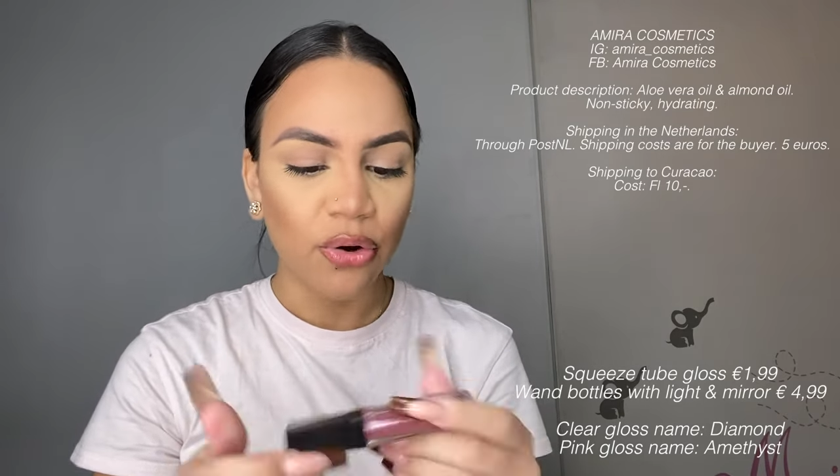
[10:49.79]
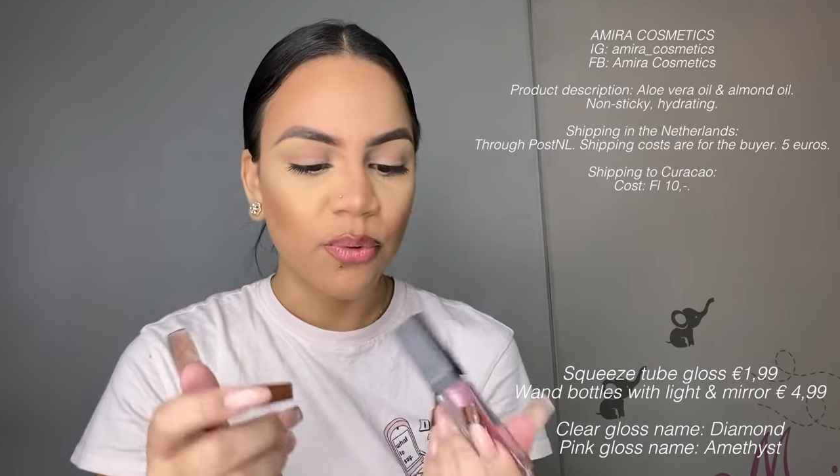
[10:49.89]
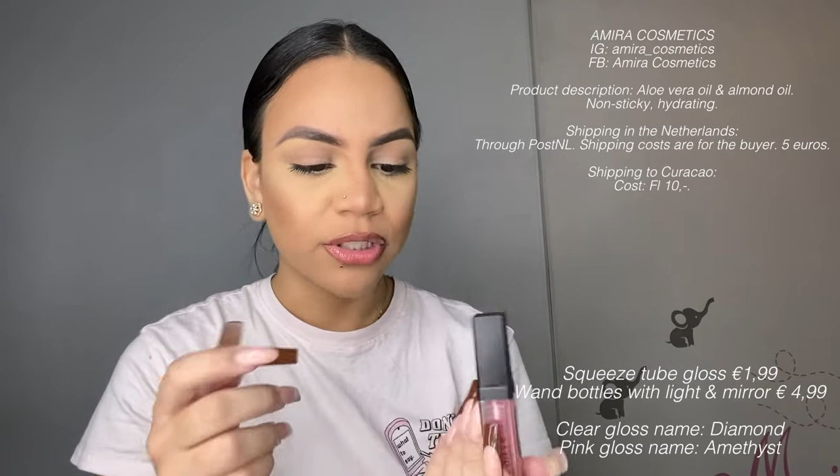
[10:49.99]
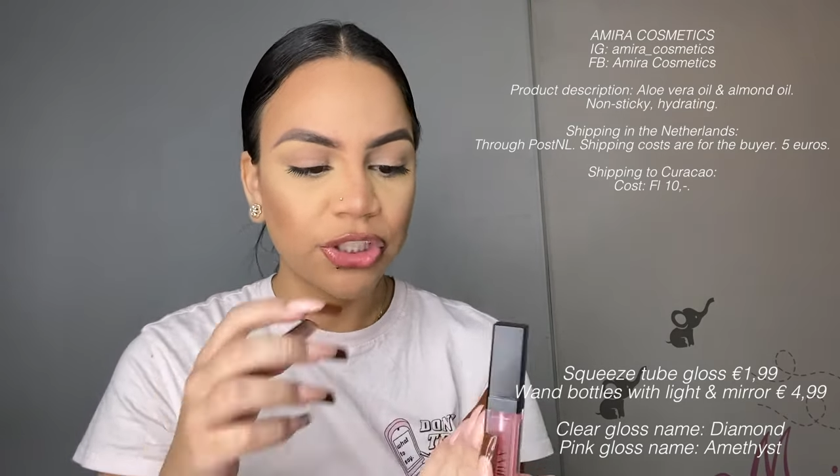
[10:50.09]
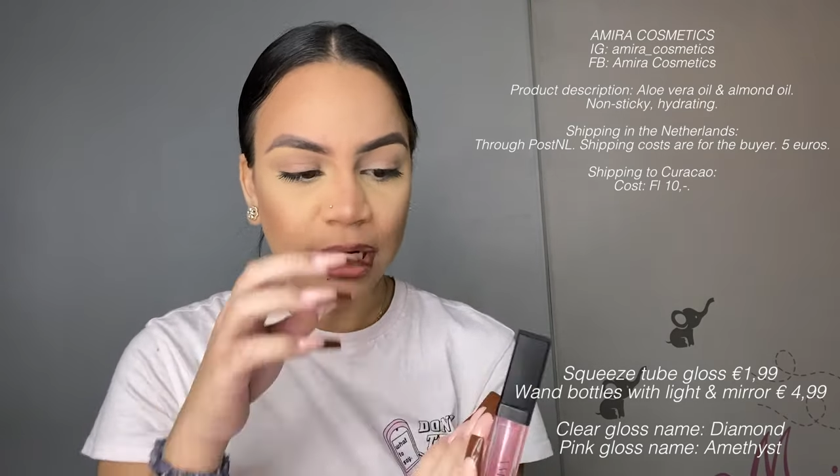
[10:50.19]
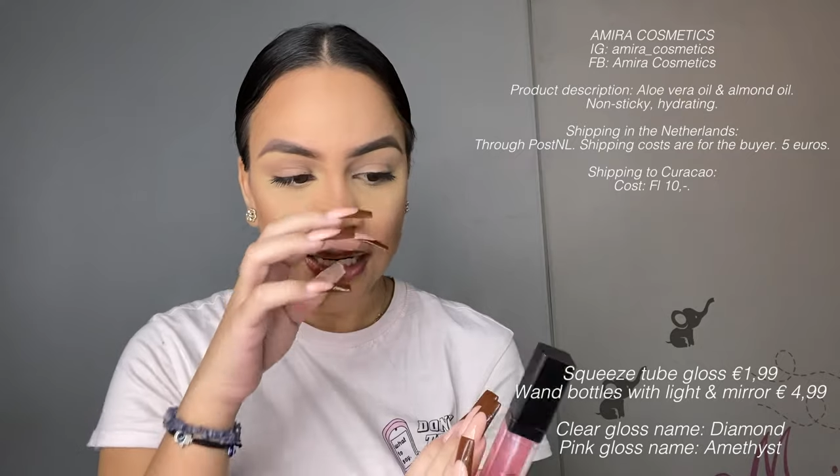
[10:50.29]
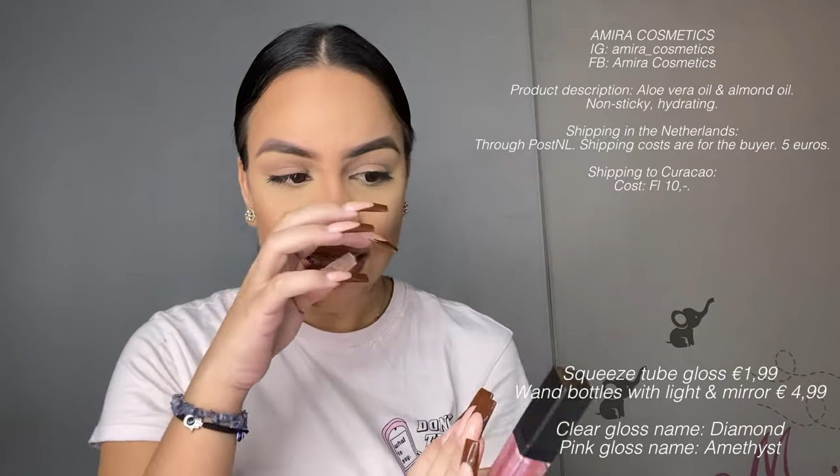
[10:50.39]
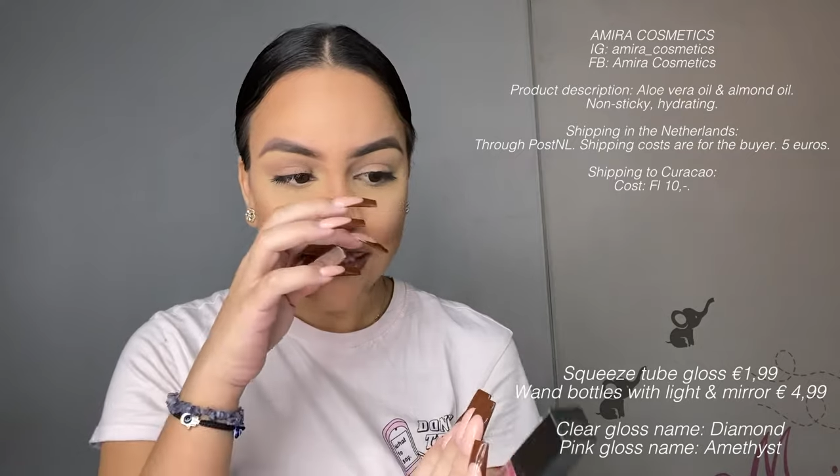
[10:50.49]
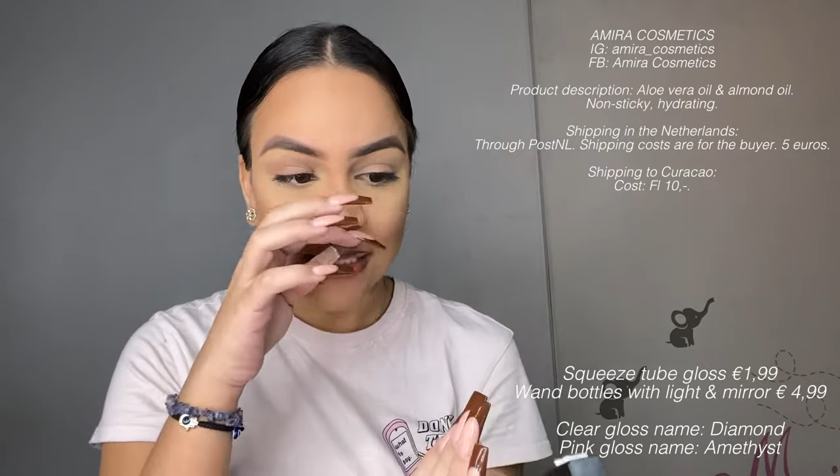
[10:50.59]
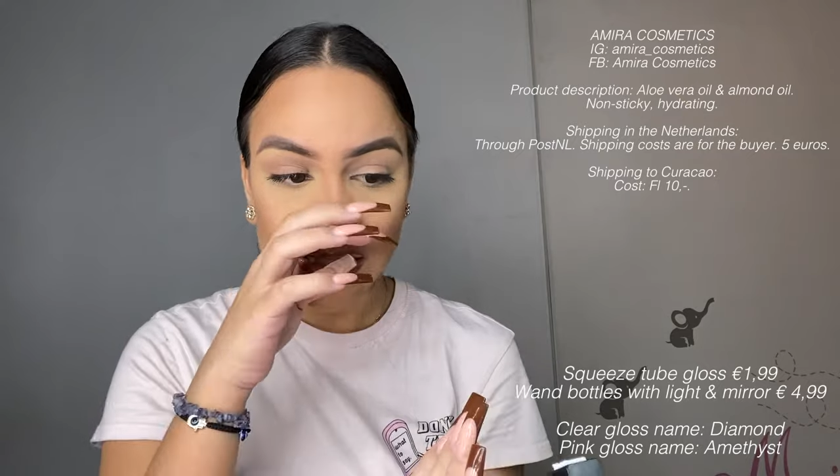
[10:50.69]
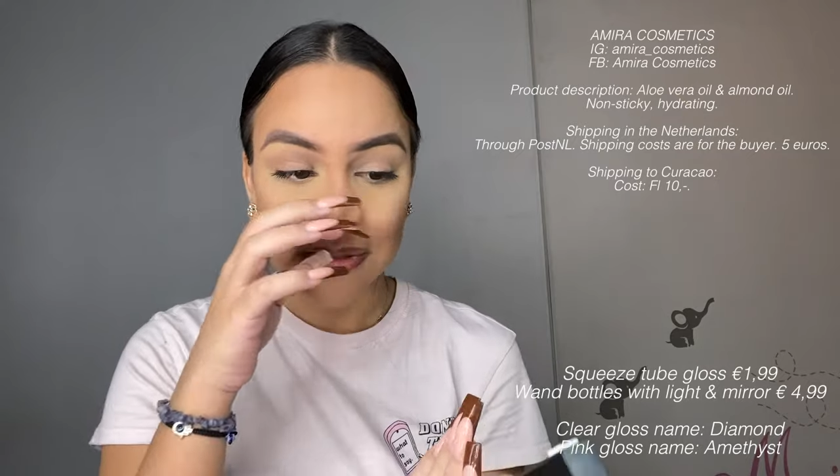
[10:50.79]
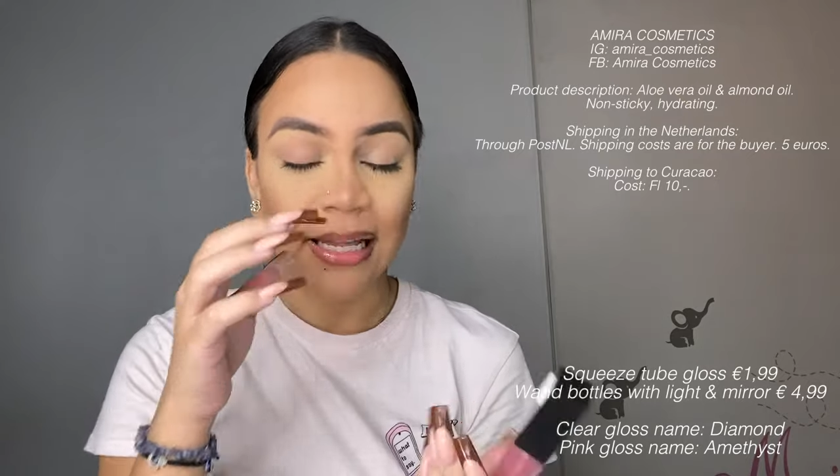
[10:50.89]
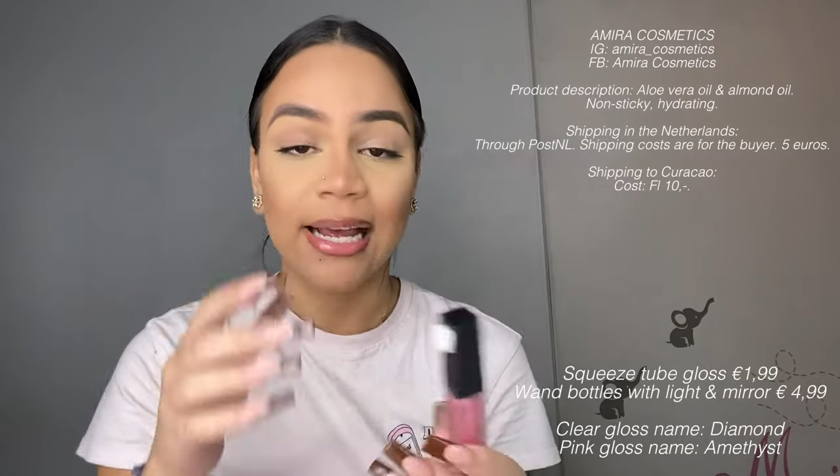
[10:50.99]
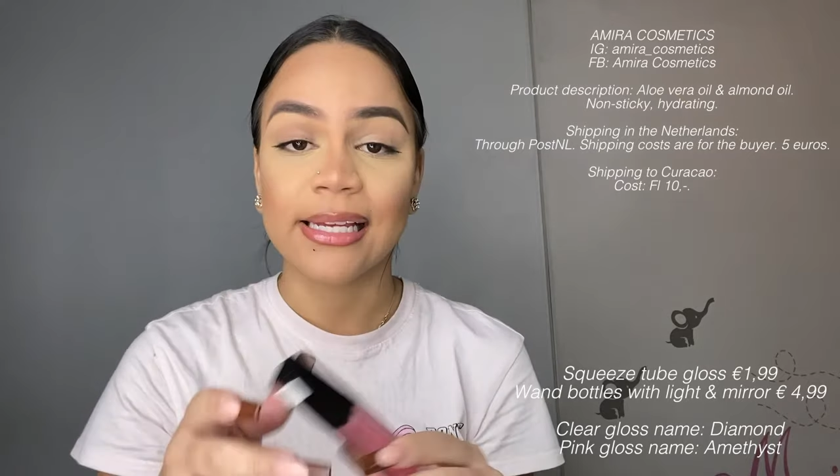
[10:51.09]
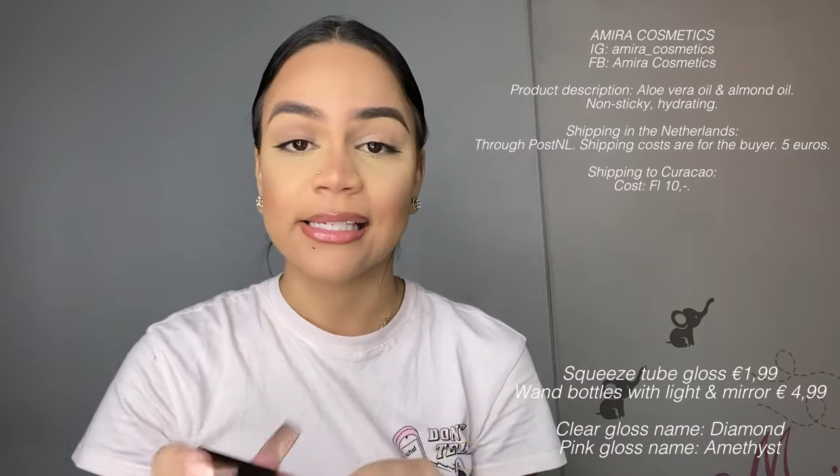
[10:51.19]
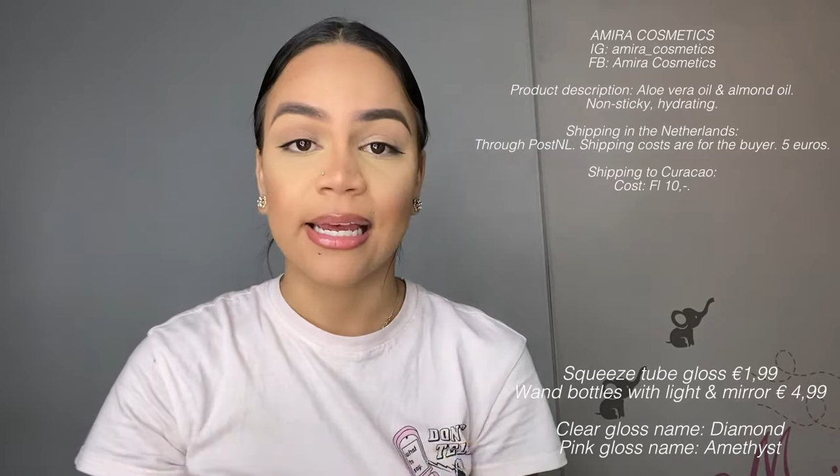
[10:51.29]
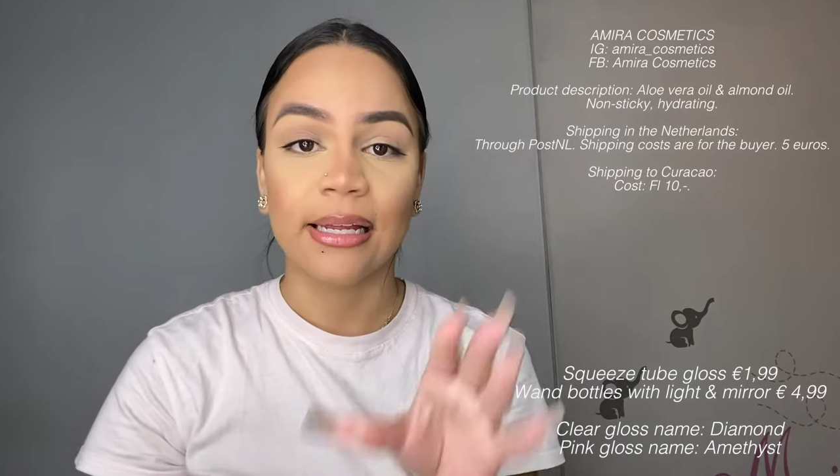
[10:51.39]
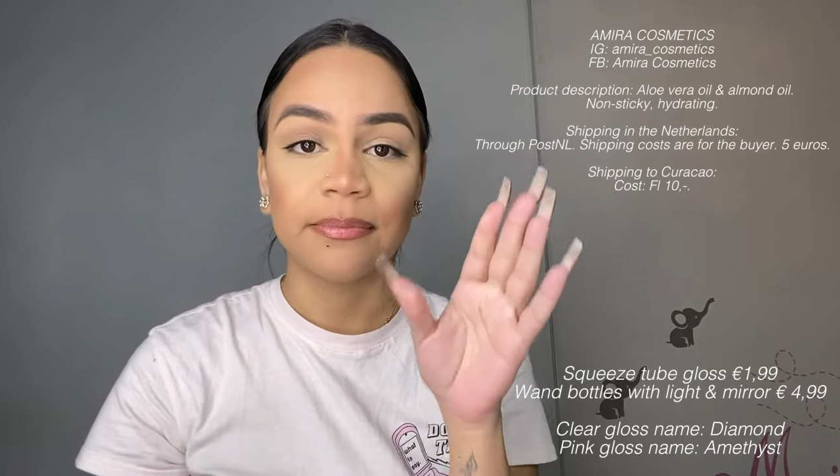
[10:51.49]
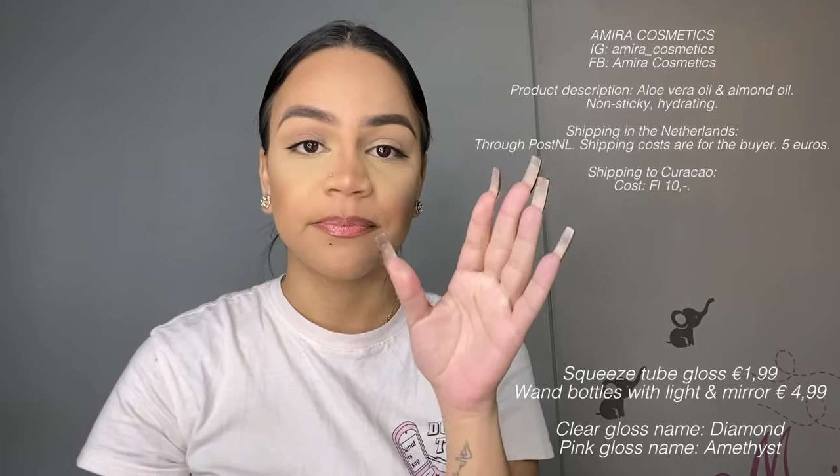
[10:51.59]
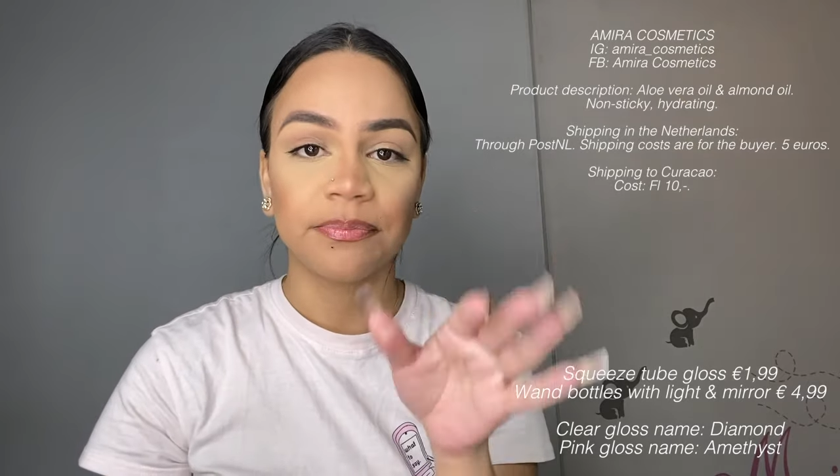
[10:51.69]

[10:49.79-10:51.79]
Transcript: what shade this is but like i said